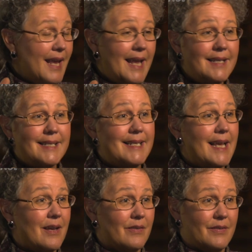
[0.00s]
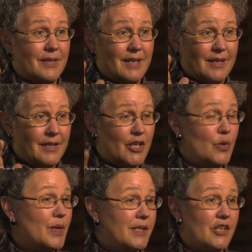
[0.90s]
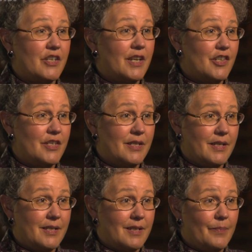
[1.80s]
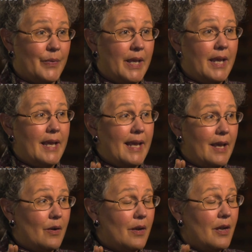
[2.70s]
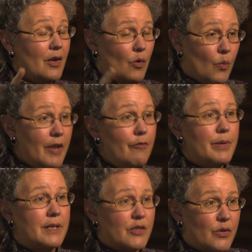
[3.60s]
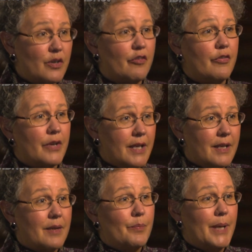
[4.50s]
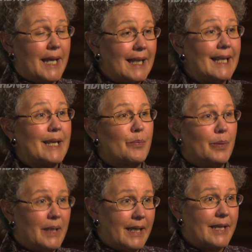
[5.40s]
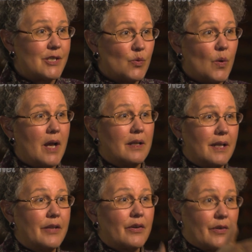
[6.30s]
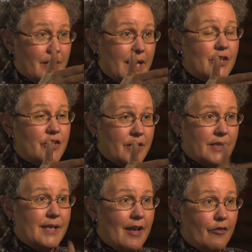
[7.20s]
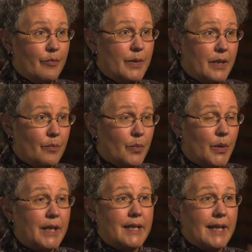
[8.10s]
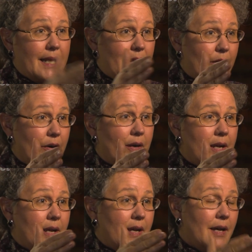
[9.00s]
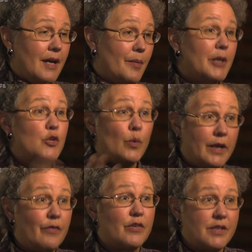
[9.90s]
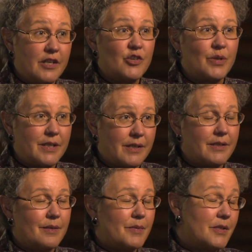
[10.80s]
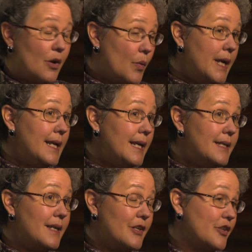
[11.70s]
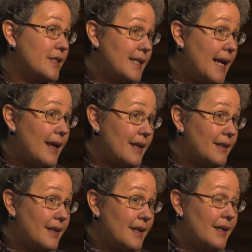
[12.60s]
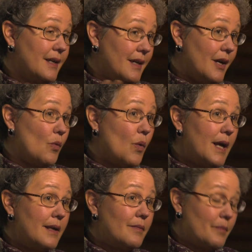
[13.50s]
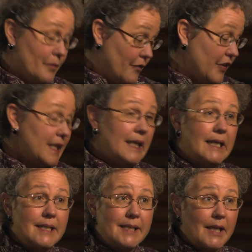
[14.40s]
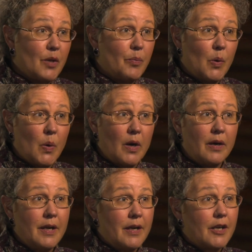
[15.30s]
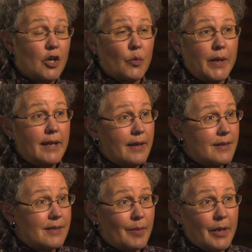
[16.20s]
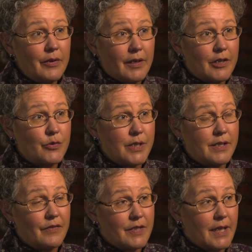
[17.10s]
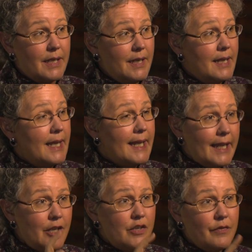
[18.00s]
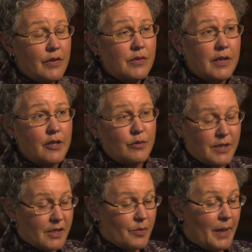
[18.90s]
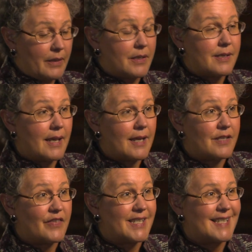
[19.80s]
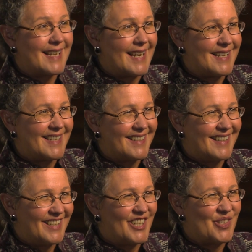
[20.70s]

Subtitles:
hands down, the U.S. education system. And we've been sort of peddling in place while other nations have been putting together a 21st century system. So we need to understand what Finland, Singapore, Korea, and some other countries have done. Each of those countries is about the size of a state in the